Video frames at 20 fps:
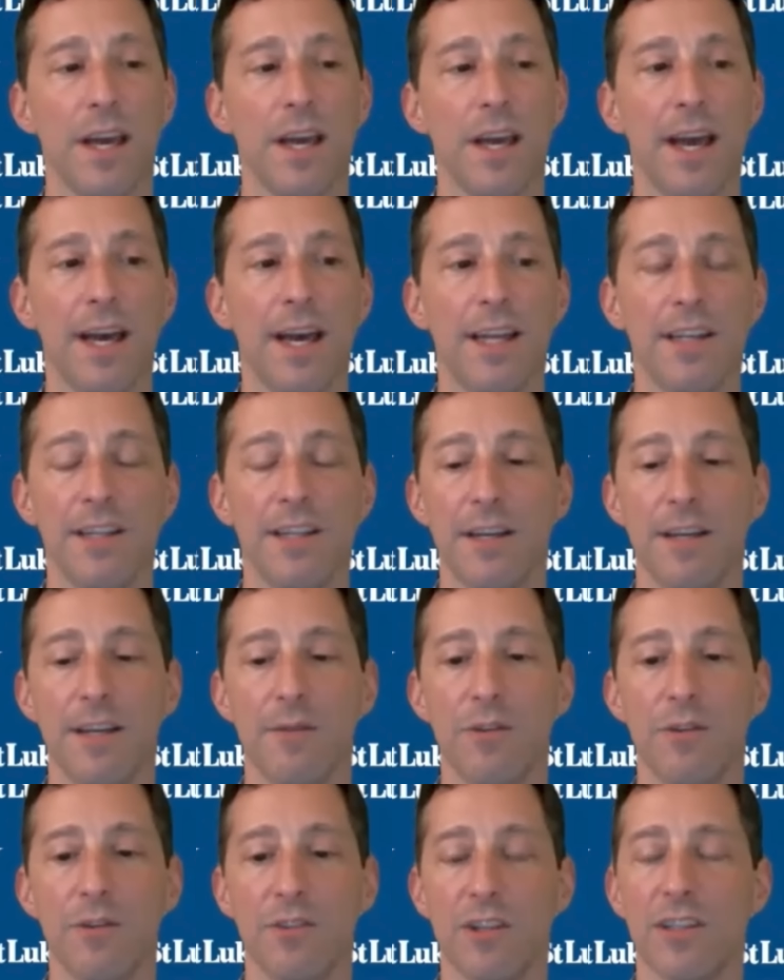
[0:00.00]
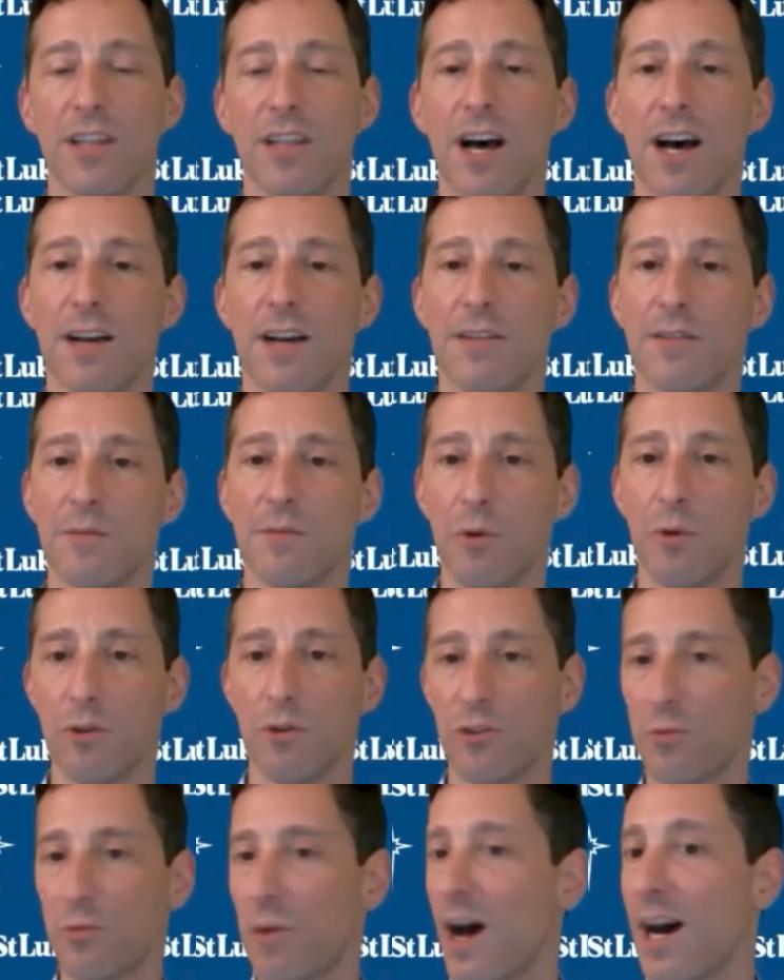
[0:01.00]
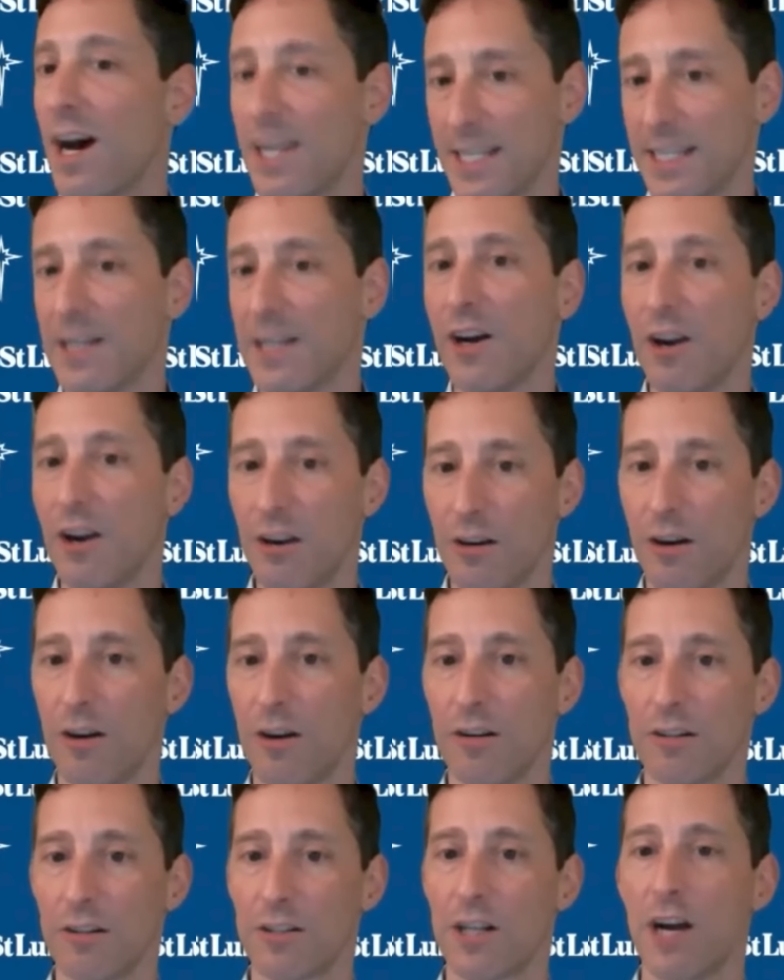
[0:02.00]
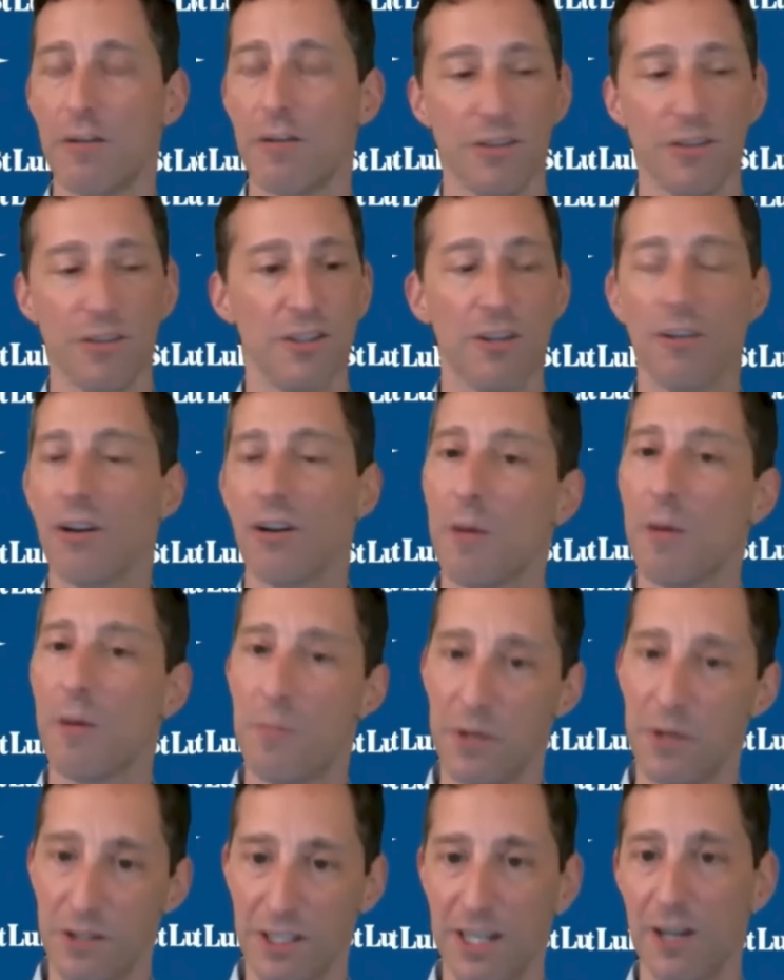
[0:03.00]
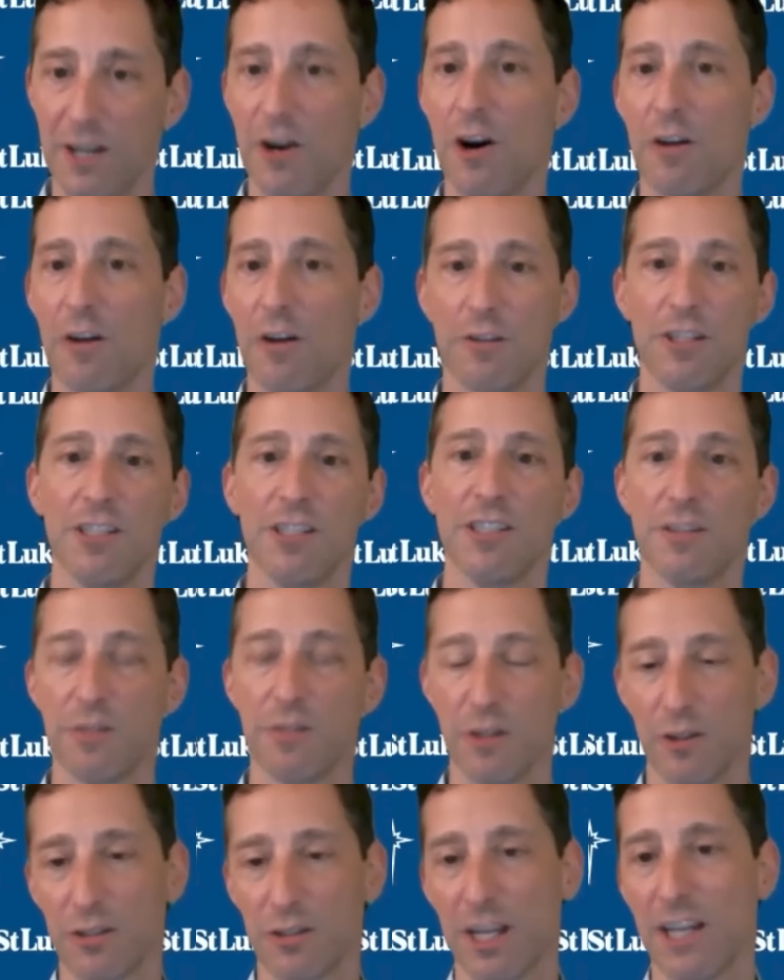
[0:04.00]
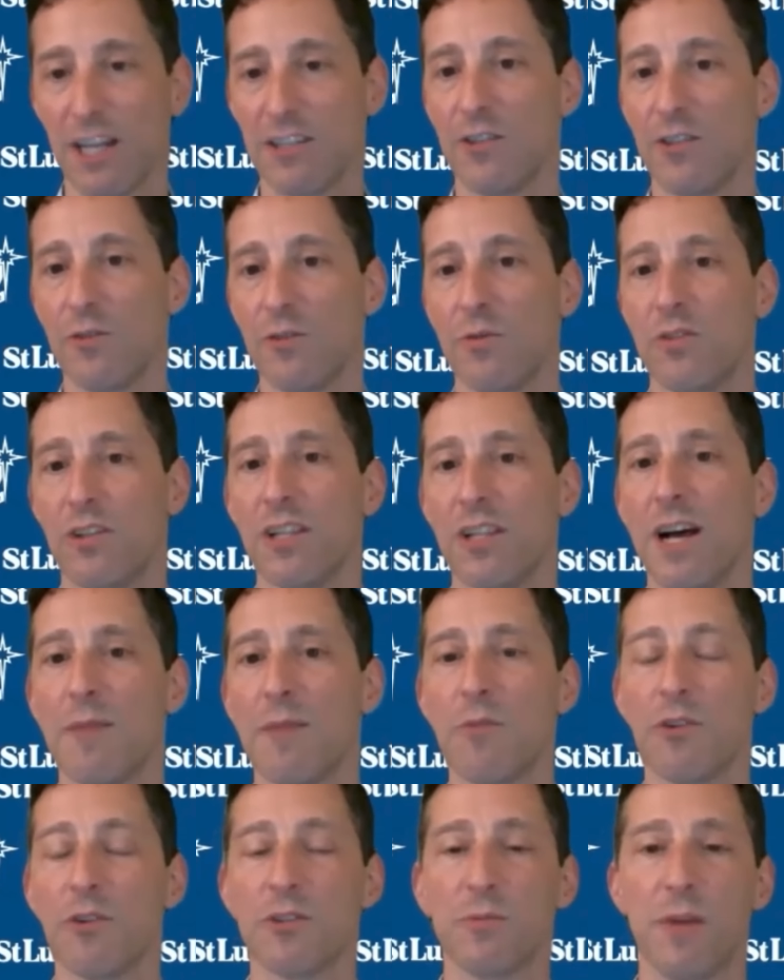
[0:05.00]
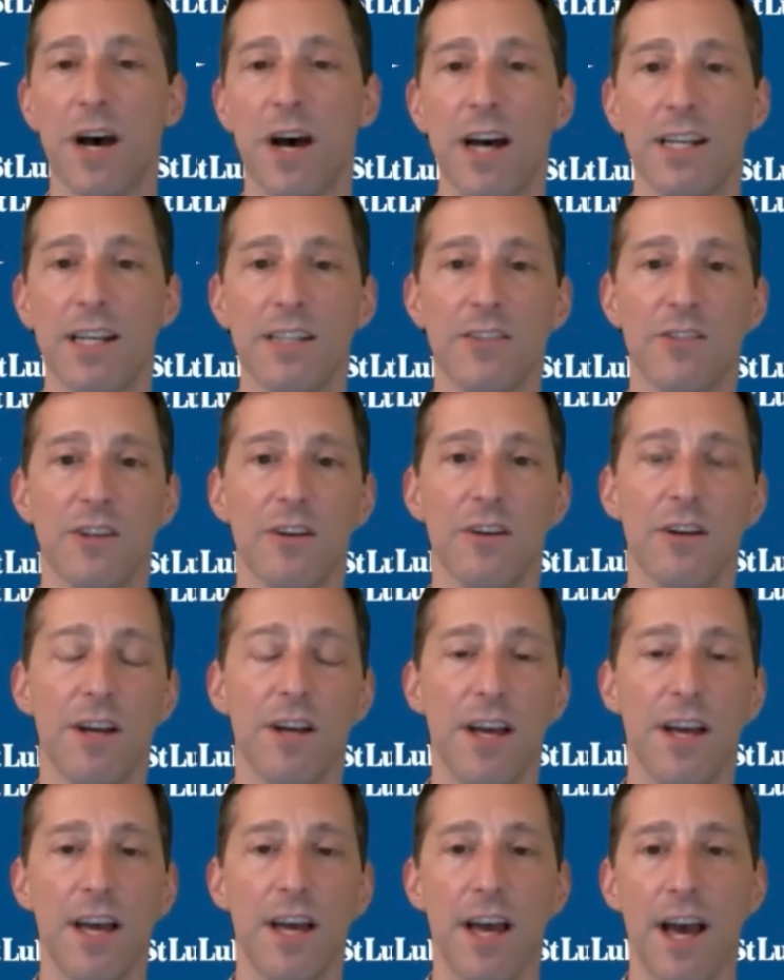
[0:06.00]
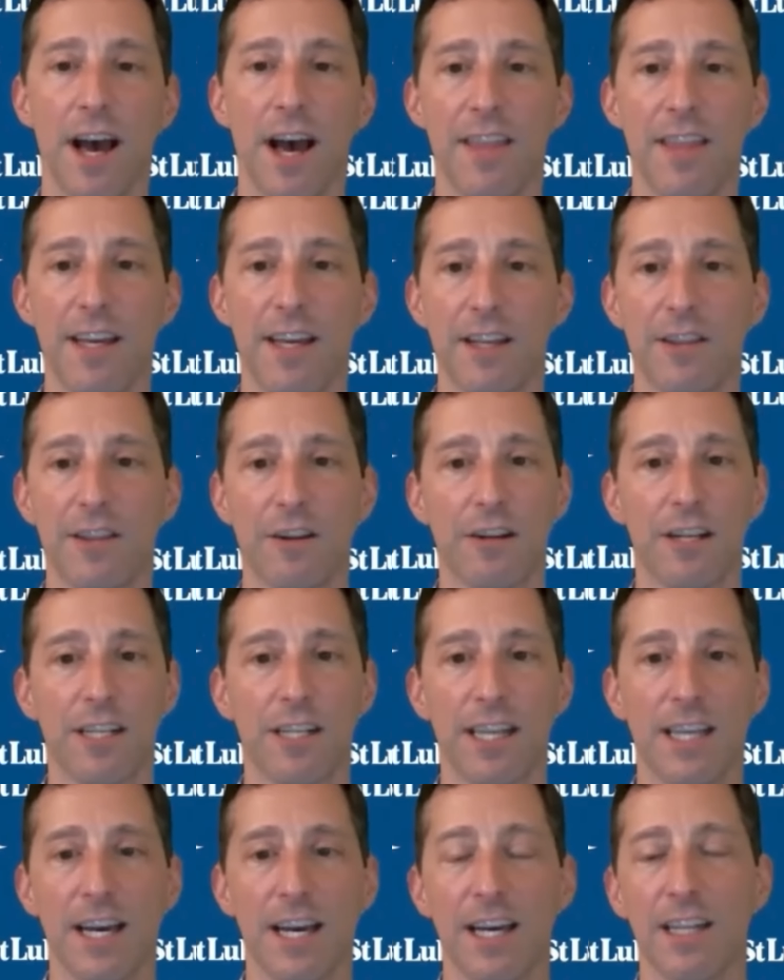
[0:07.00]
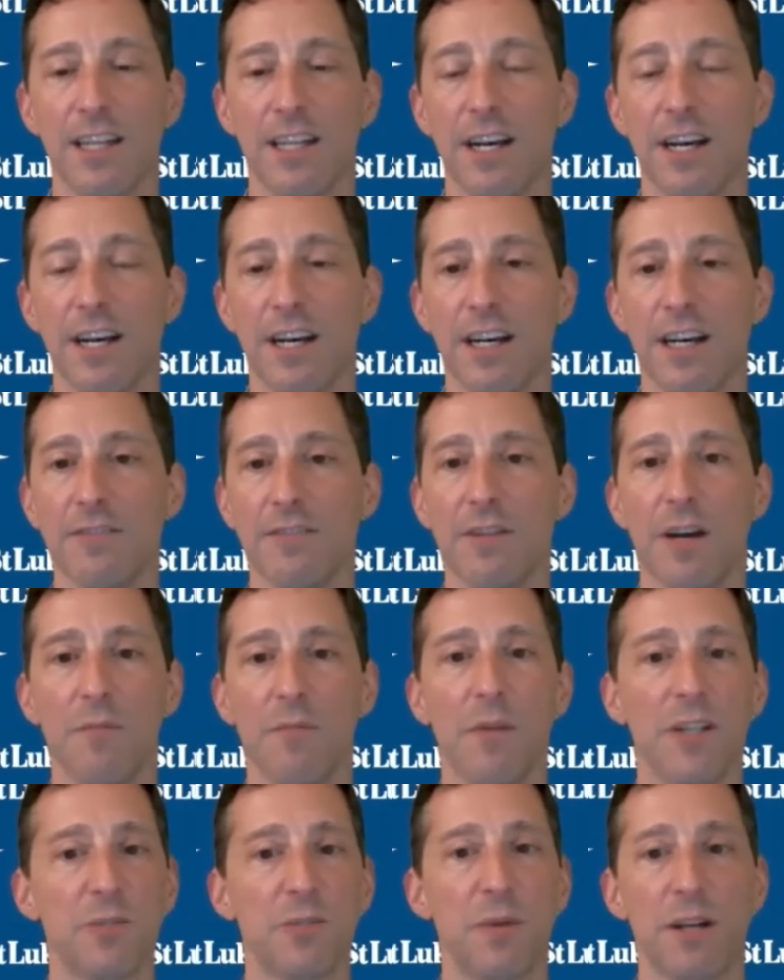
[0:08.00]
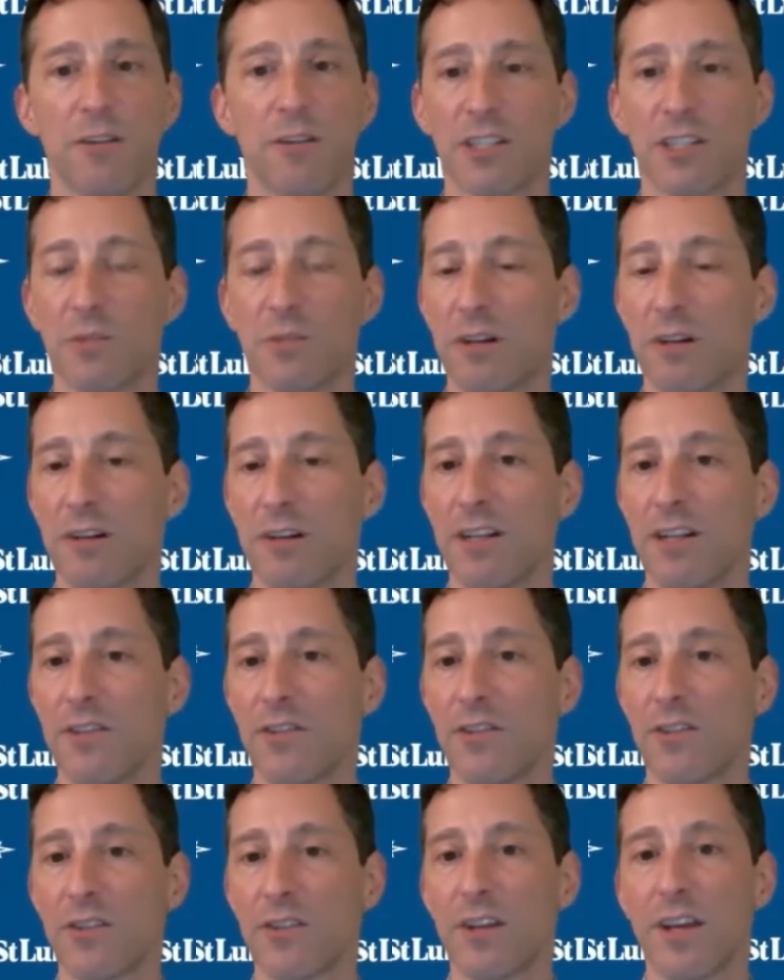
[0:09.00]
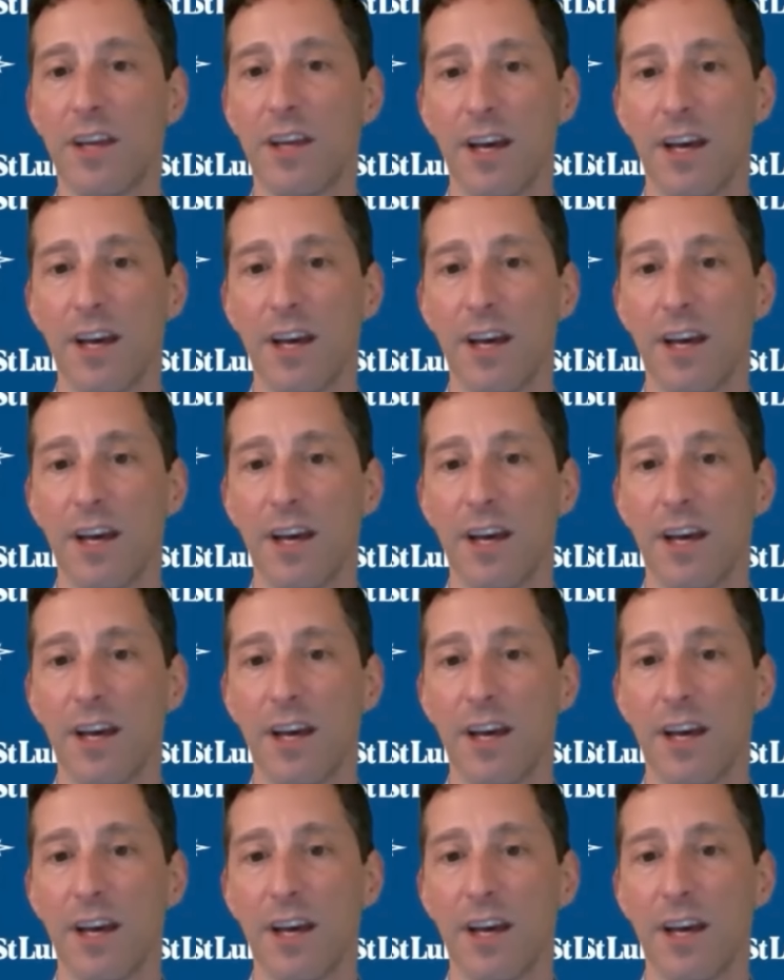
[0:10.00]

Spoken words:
And it was a lot more spotty. Our coverage, our ability to offer in different locations was a lot more spotty. So I think they're going to get a much better experience